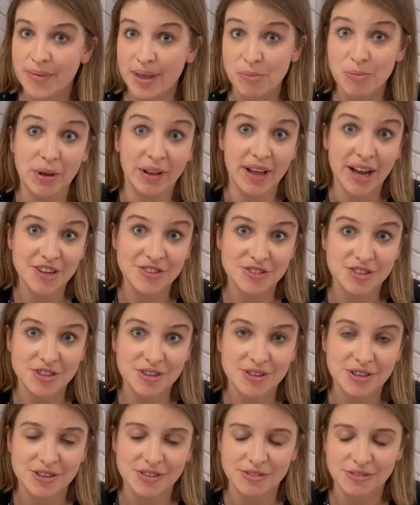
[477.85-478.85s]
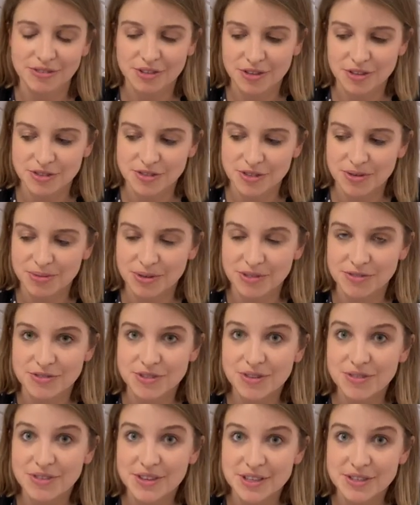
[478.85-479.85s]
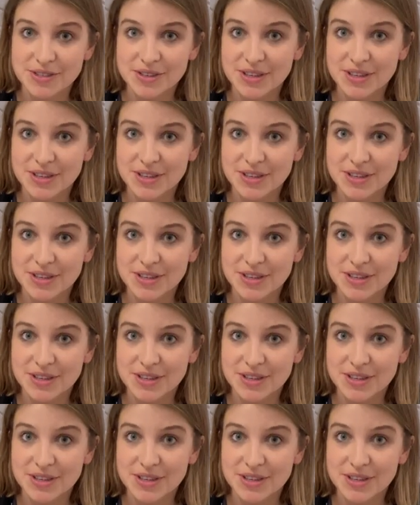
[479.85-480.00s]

well actually you can, you can do one of two things.